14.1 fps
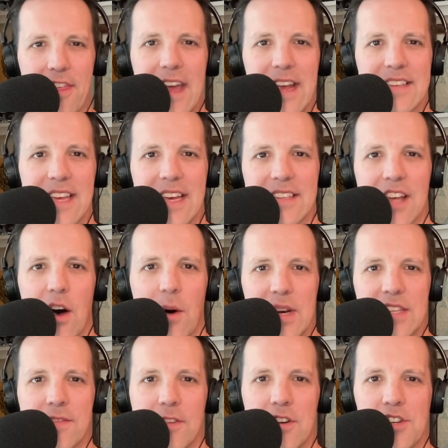Thanks, as
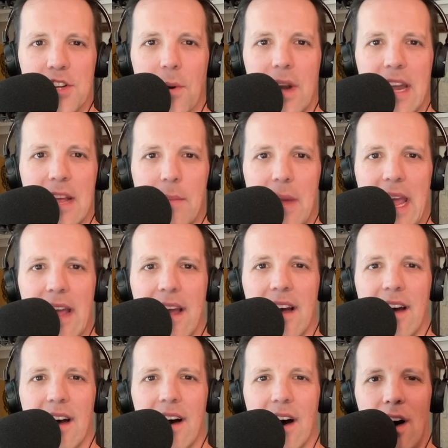always, for joining me
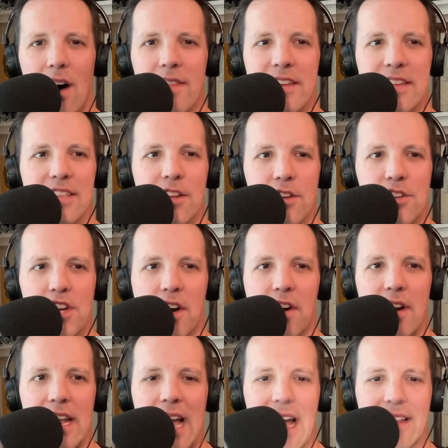on this little
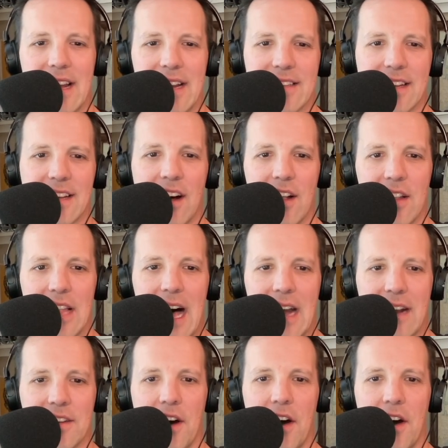journey I like to call Locked